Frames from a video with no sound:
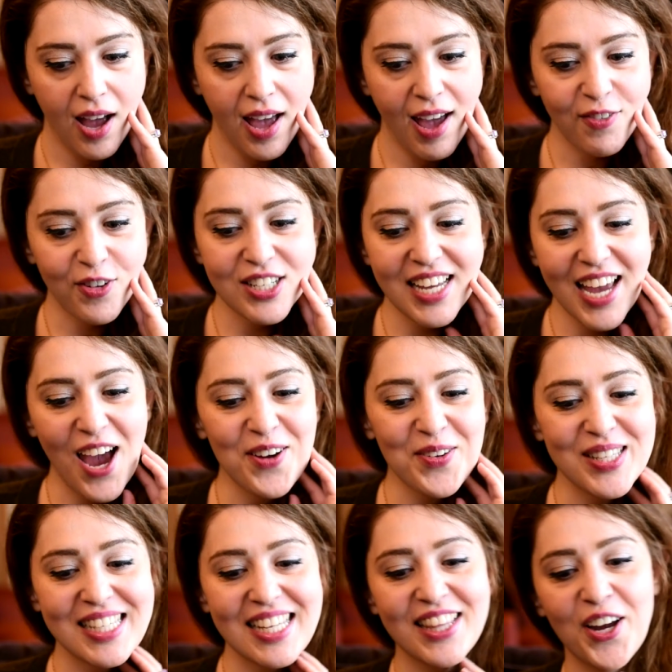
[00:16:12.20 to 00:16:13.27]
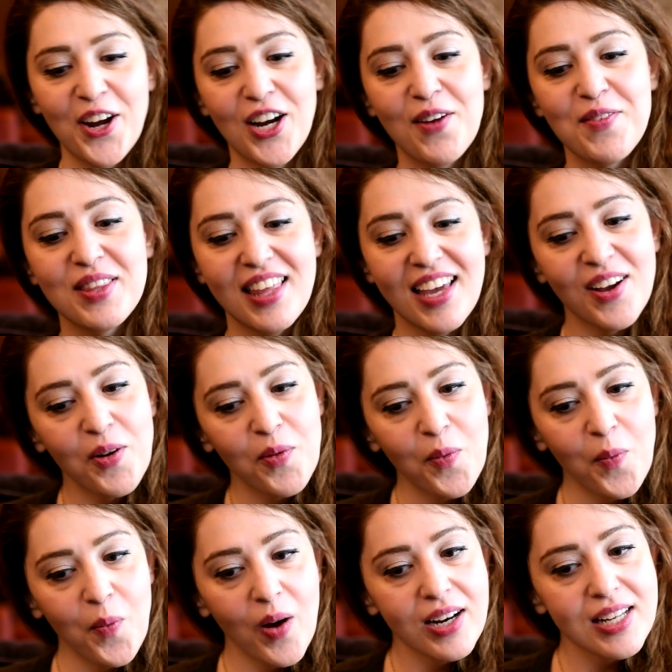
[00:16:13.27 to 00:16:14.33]
every day I would sit there and I would think,
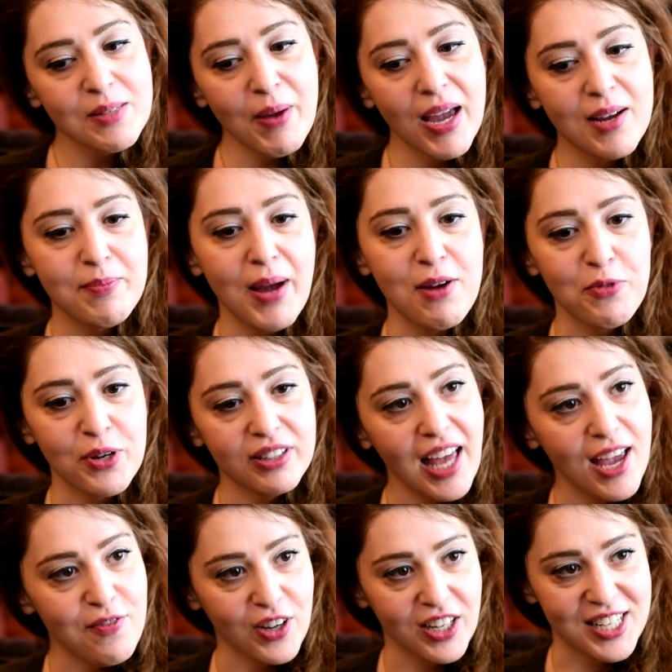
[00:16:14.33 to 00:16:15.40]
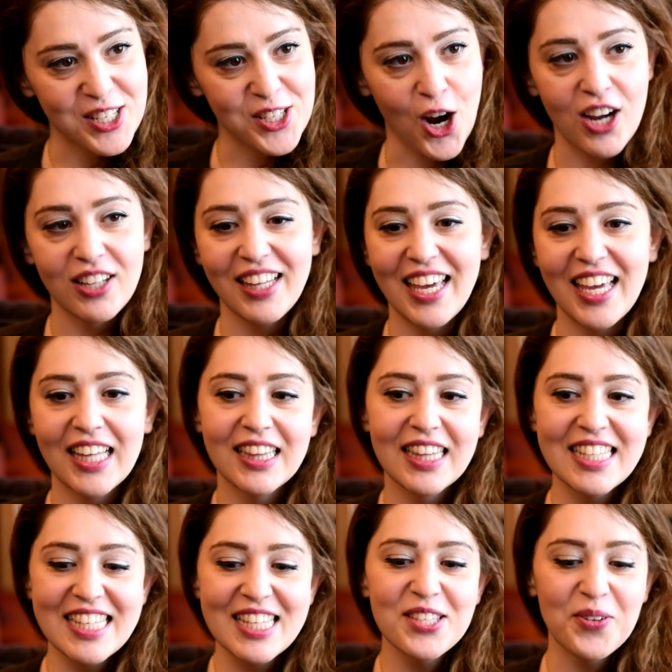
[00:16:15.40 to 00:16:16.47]
when is my real life going to start? Like,
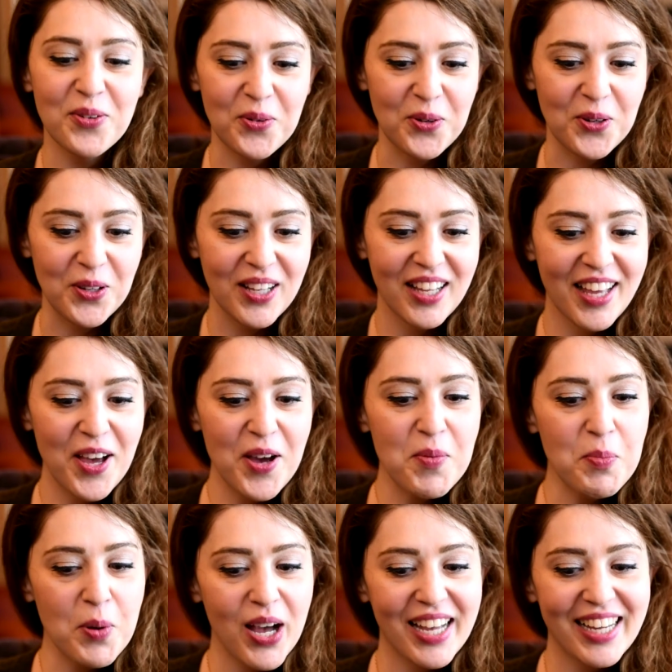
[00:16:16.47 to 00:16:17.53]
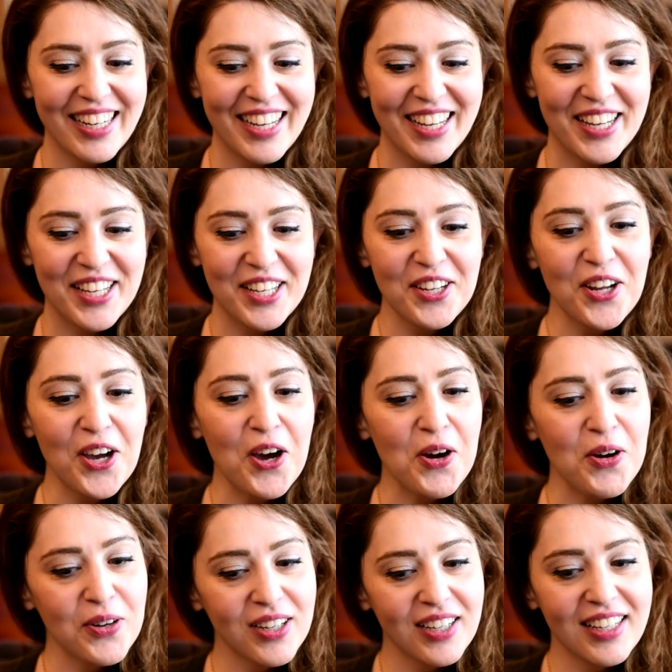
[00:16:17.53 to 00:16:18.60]
this is cool, but you
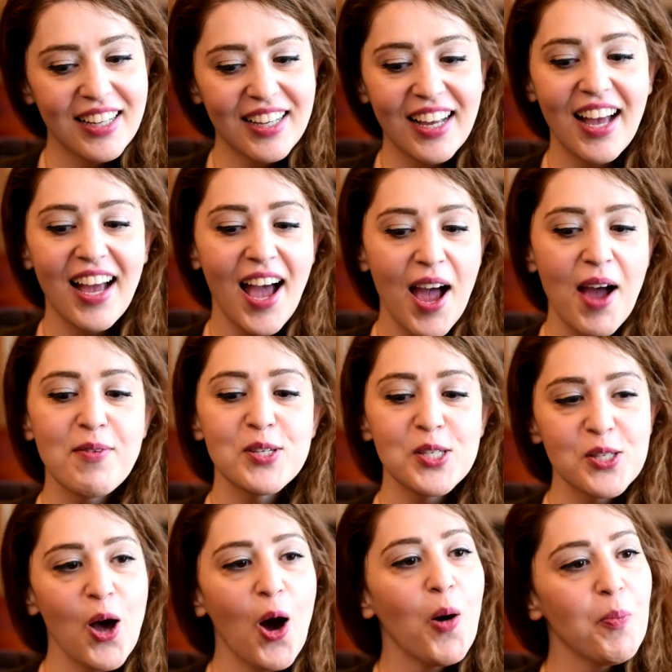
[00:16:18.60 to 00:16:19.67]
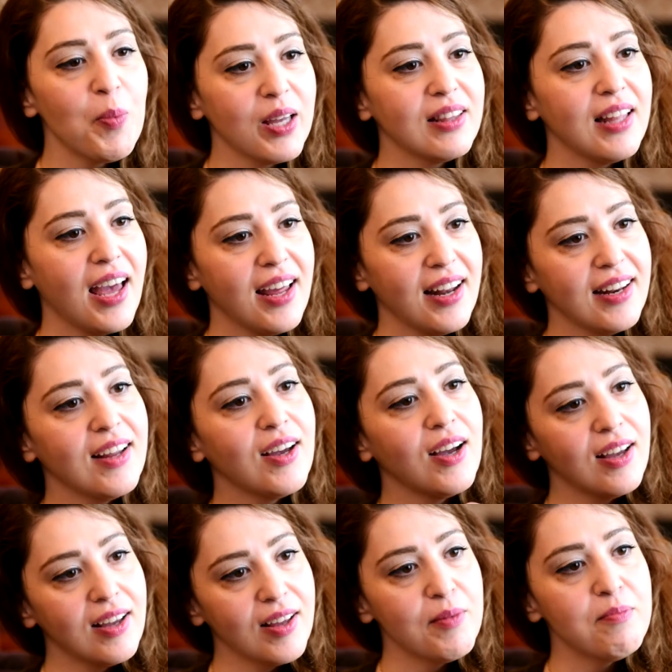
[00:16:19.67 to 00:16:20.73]
know, I was just hoping that
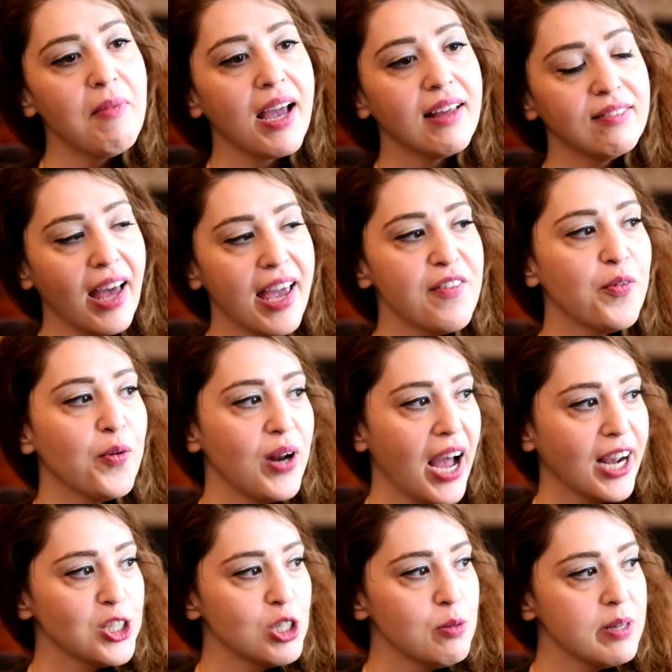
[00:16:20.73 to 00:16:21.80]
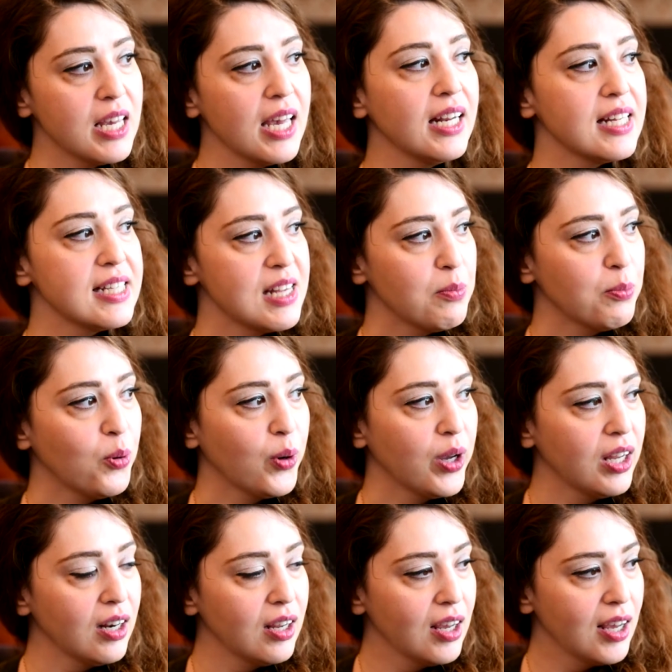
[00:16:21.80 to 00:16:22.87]
my life would actually begin at some
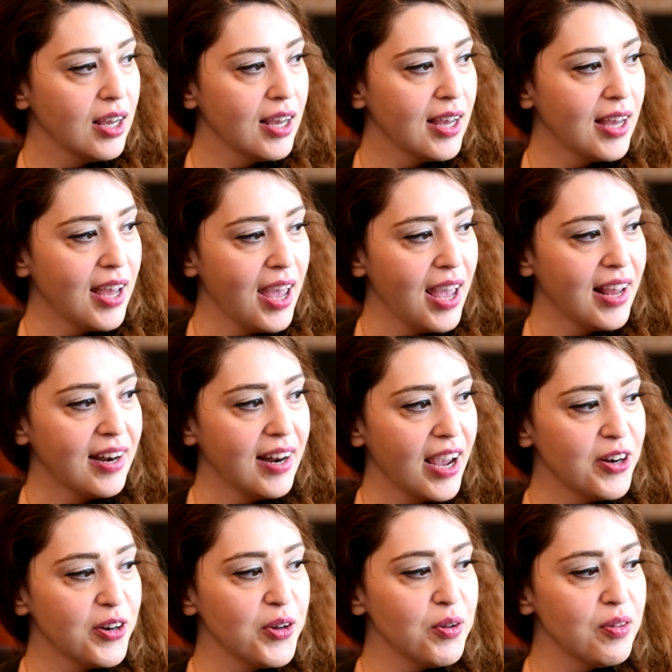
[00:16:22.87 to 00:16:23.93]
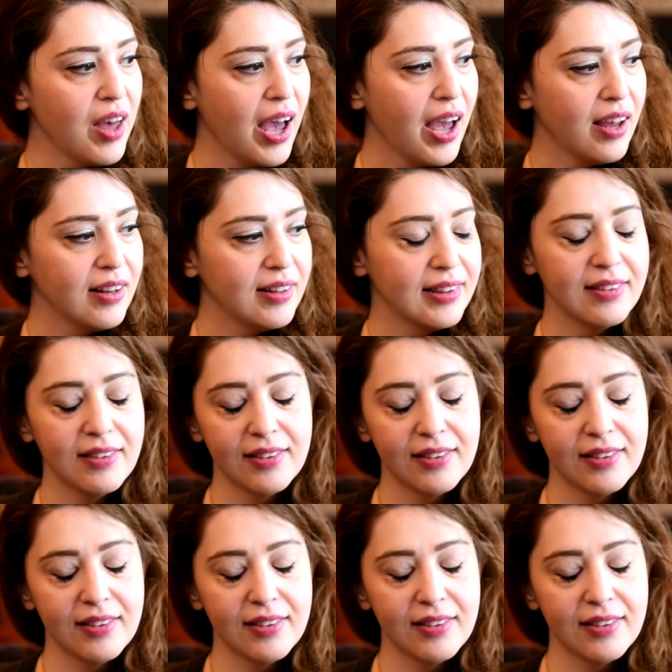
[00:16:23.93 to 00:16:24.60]
point. And I knew that